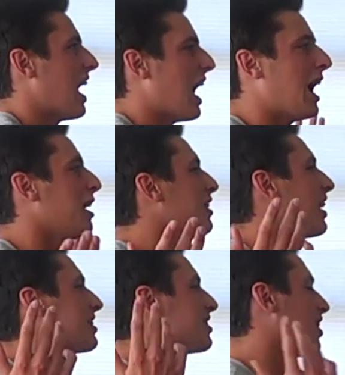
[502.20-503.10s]
I
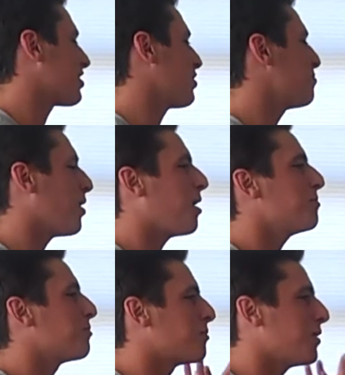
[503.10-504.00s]
like Seductive
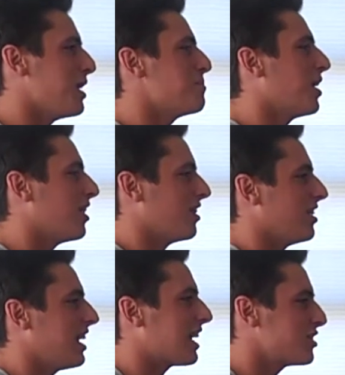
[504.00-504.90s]
Bob way better.
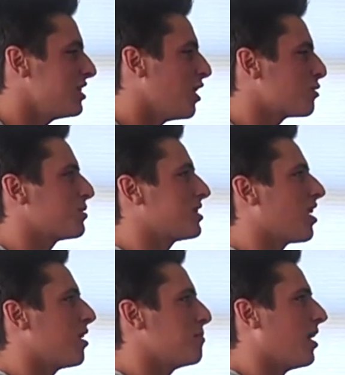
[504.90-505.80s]
He actually knows what he's
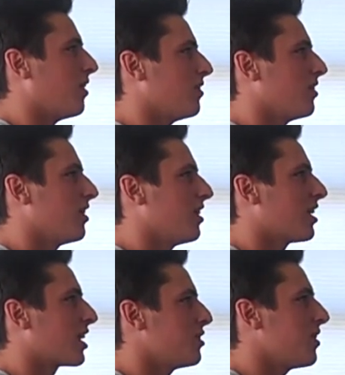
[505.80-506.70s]
talking about.
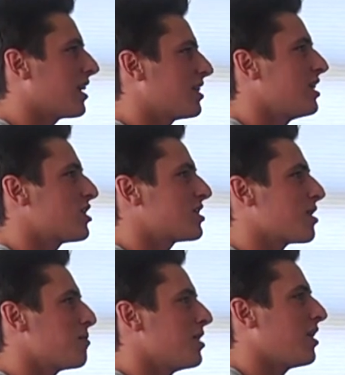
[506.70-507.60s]
Can you teach us
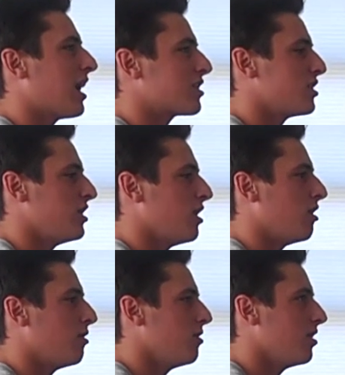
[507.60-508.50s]
something that you actually
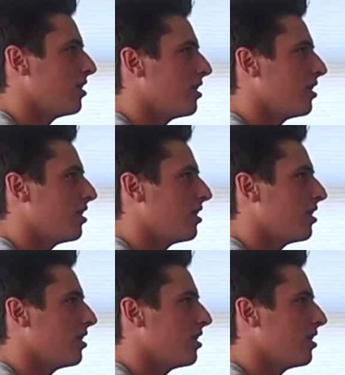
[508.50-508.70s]
know?